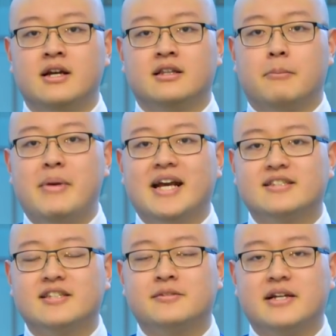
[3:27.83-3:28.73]
The
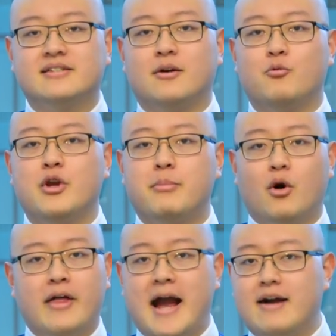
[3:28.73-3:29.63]
biggest expense that we
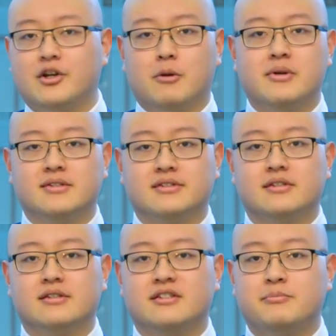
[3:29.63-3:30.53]
both have in our
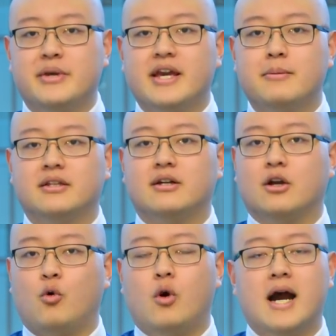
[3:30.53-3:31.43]
businesses is being able to
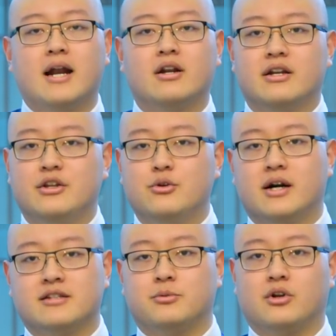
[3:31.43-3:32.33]
acquire a new
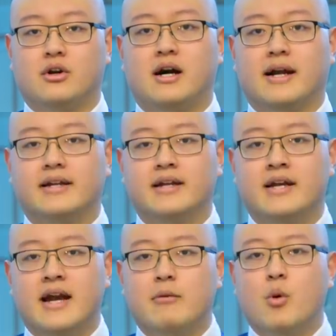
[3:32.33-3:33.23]
customer or client.
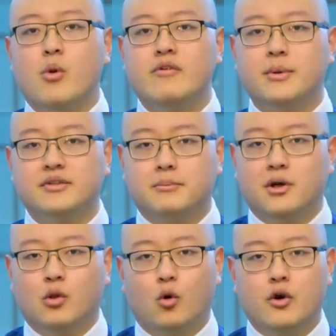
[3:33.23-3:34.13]
And when we've built up a
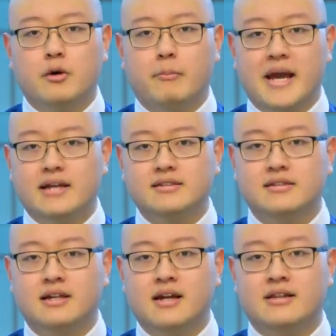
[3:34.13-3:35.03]
loyal
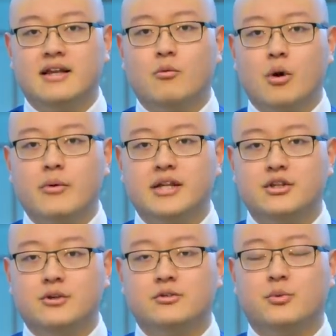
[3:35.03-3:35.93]
base, then what we can
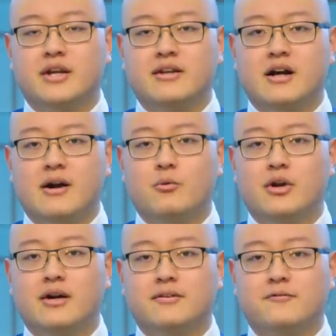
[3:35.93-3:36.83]
do is we can not, we
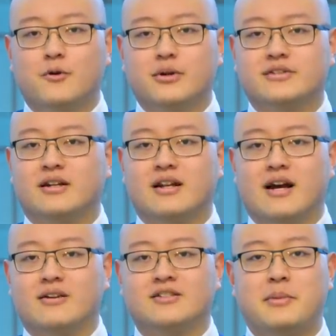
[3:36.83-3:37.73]
don't have to focus on
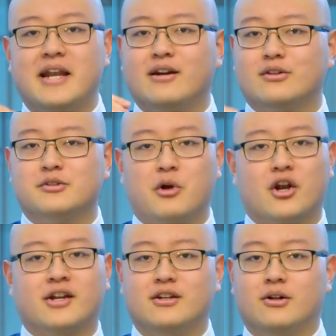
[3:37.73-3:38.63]
spending all those
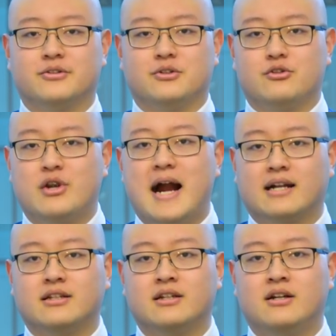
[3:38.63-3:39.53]
marketing dollars to
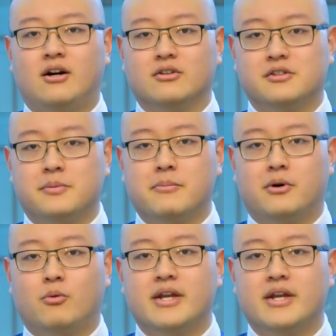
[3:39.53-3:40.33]
attract all these people.